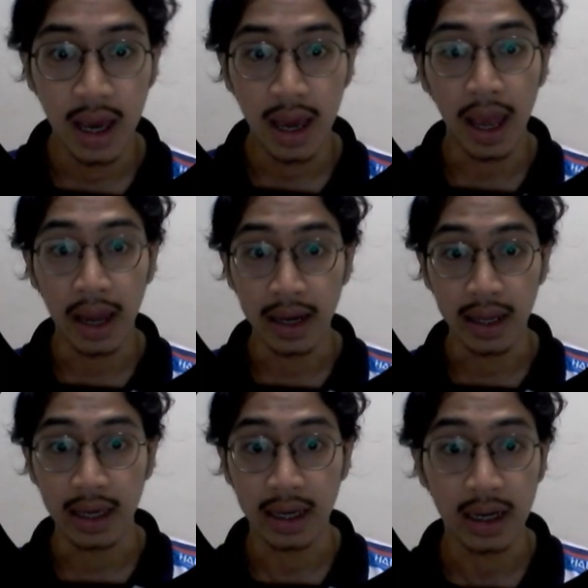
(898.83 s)
an
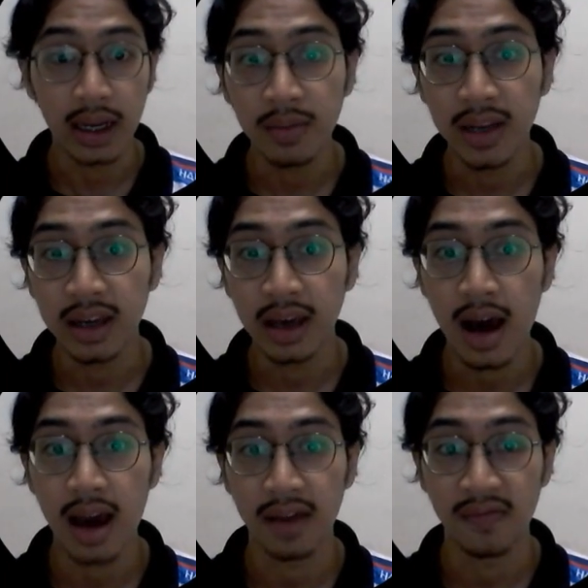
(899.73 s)
incredibly
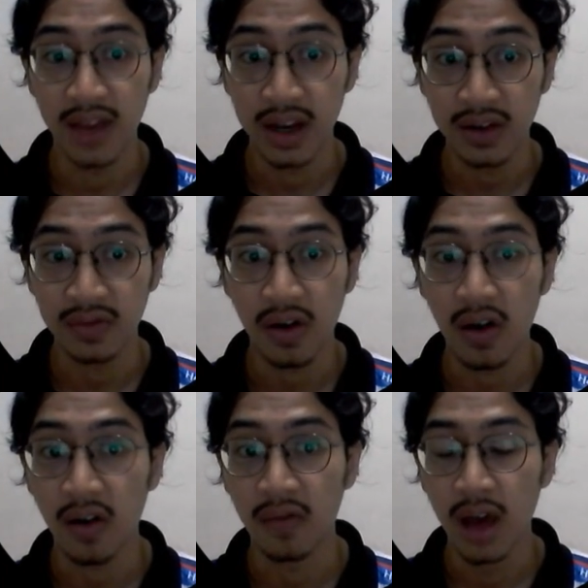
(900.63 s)
high value
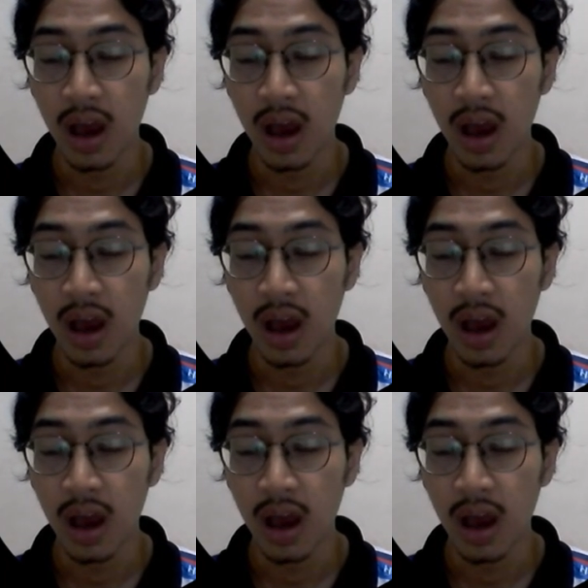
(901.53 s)
of